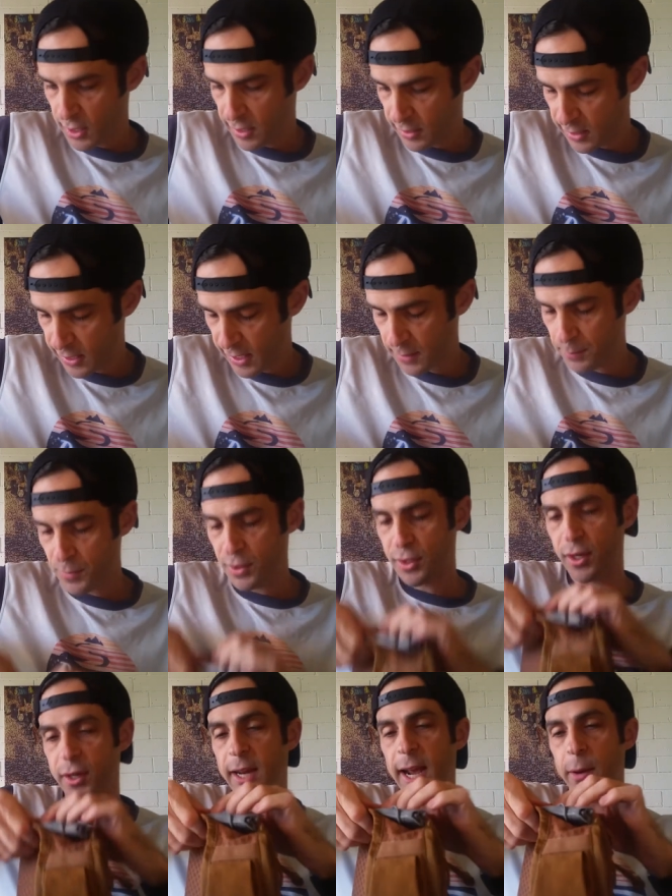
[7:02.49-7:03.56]
Okay,
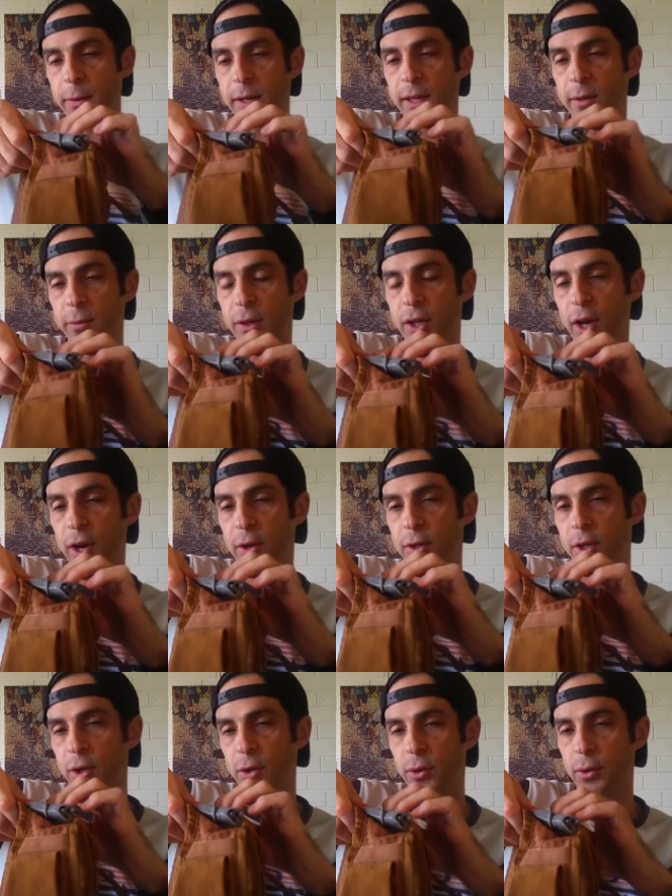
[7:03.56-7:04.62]
so now we go
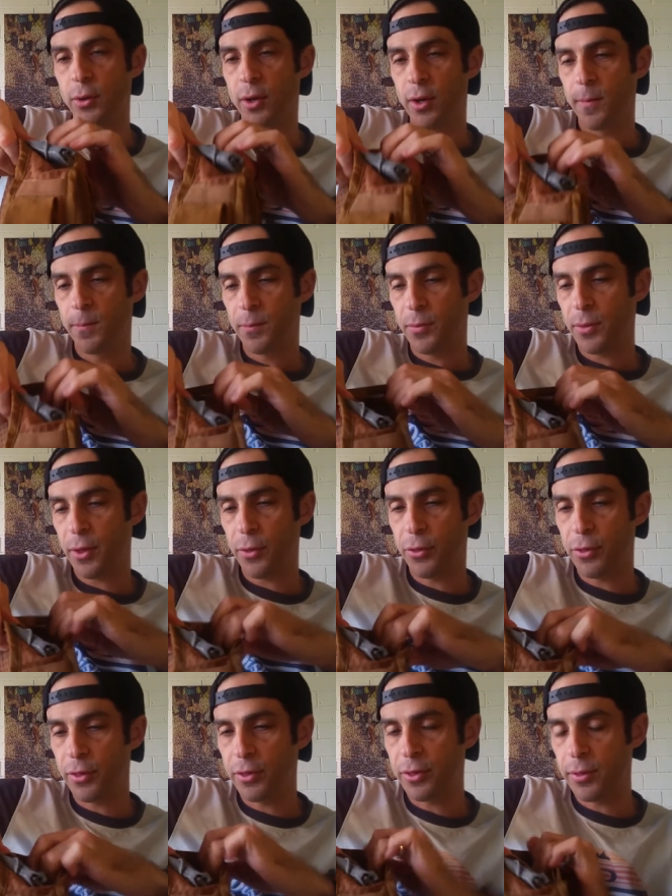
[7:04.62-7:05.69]
to the
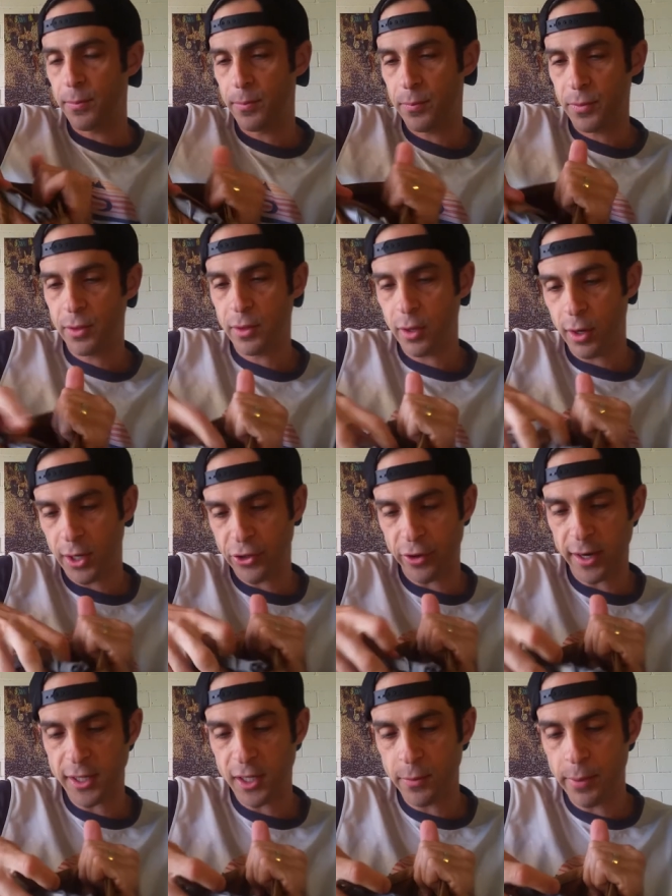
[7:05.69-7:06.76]

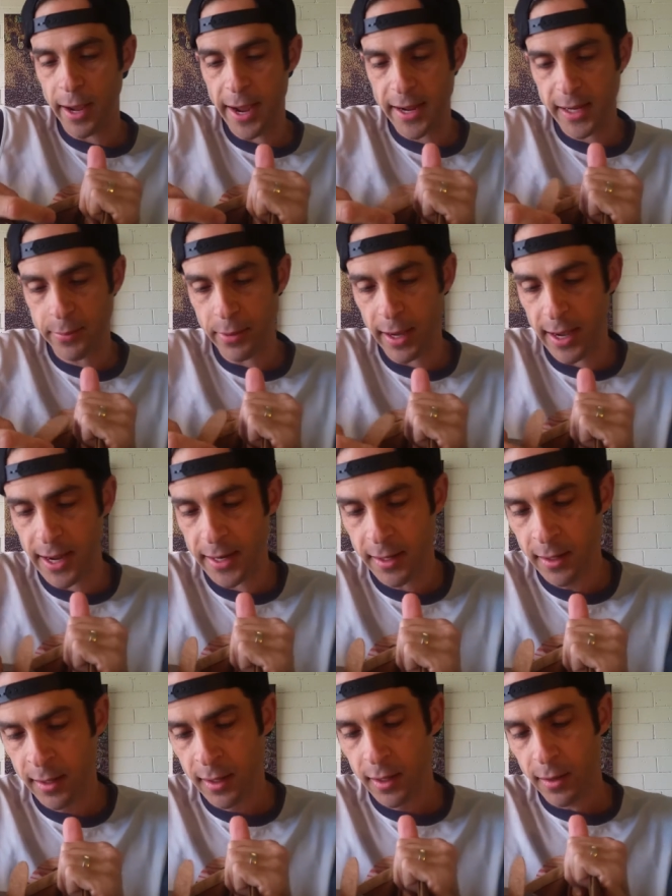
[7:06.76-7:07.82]
hydration pack part,
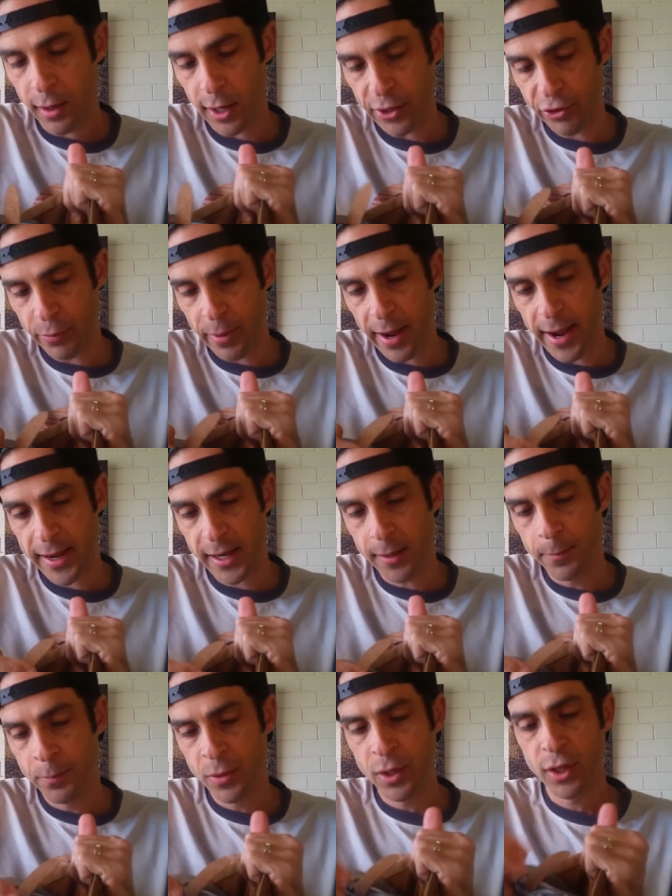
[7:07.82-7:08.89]
Hydro Pack.
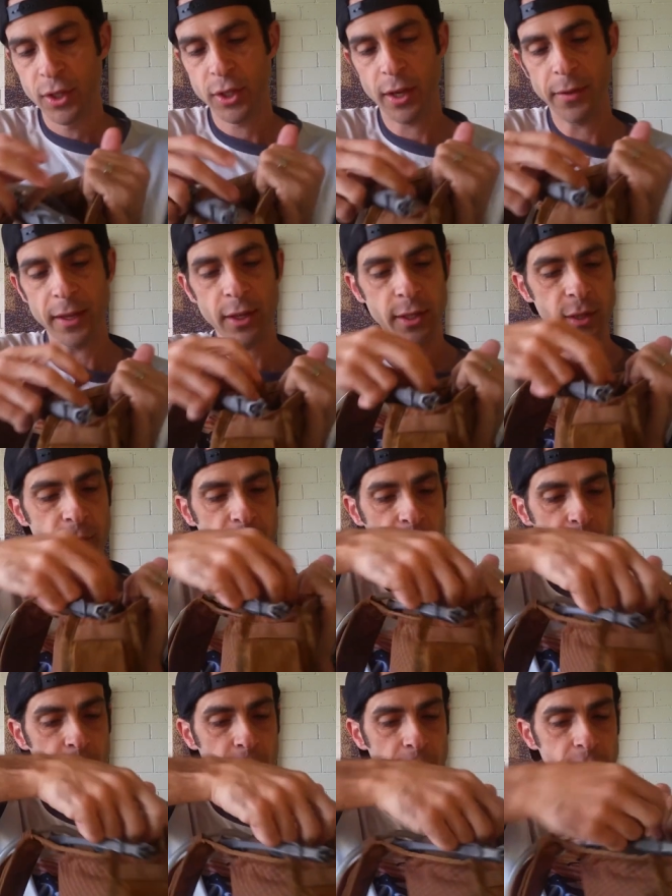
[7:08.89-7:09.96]
So they use the
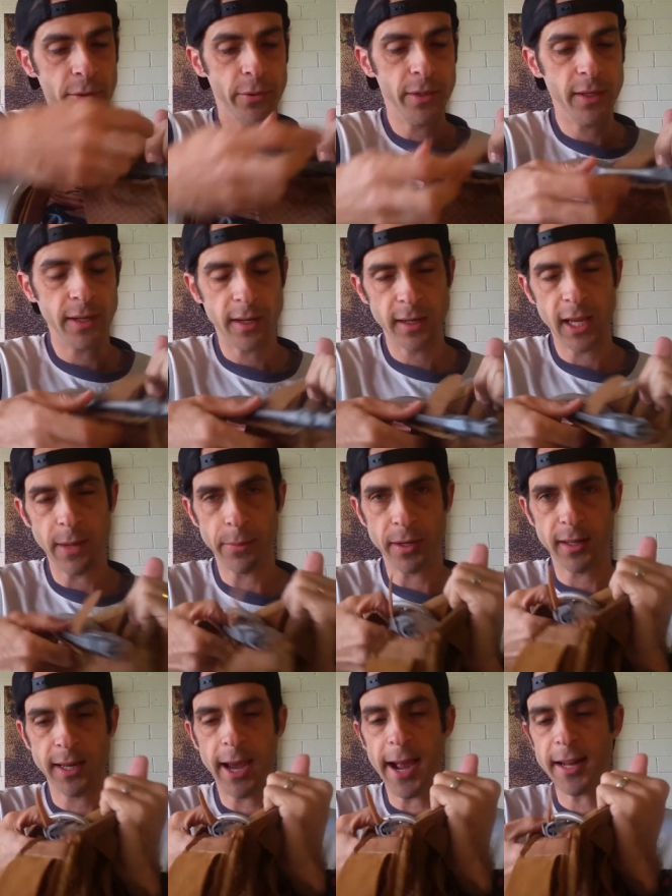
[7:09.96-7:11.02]
Velcro to keep it
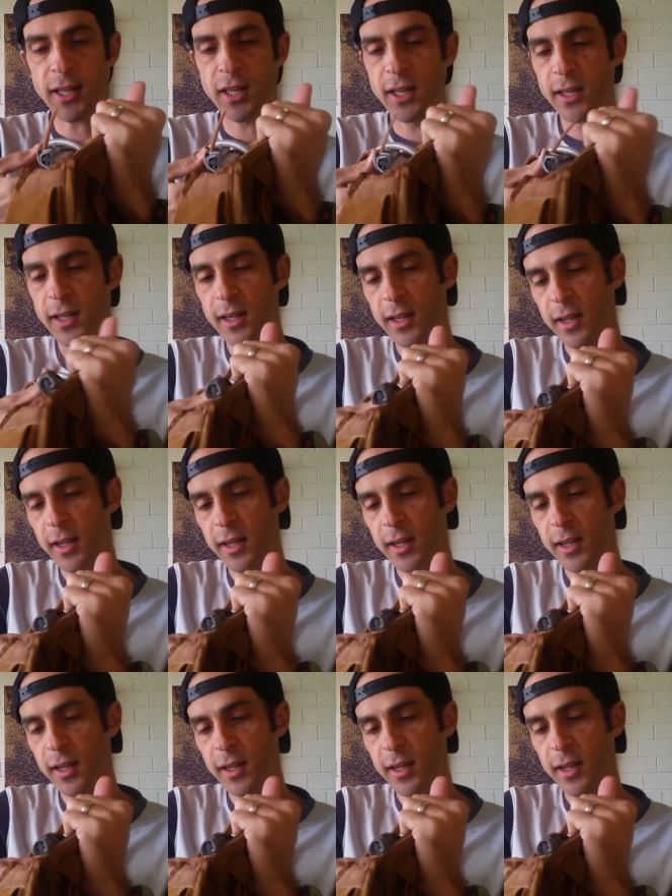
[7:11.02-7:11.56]
attached.